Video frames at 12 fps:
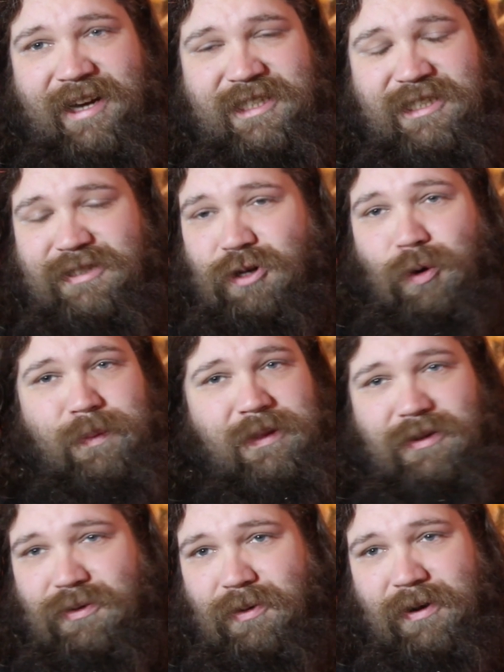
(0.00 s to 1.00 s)
I should just open
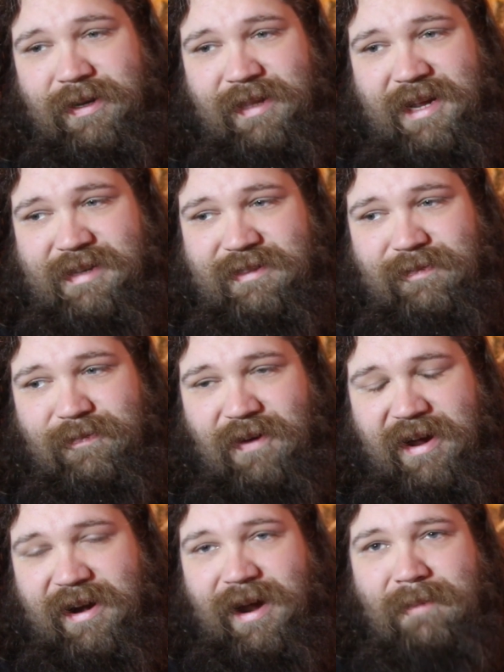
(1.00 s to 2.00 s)
the door and let in some
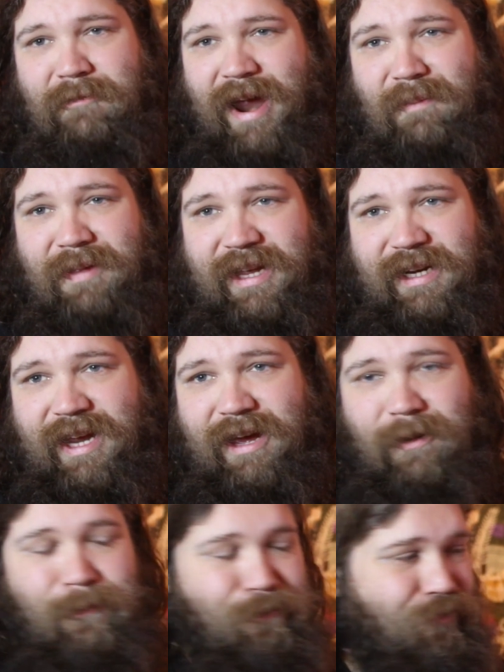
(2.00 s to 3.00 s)
fire. I'm rambling now.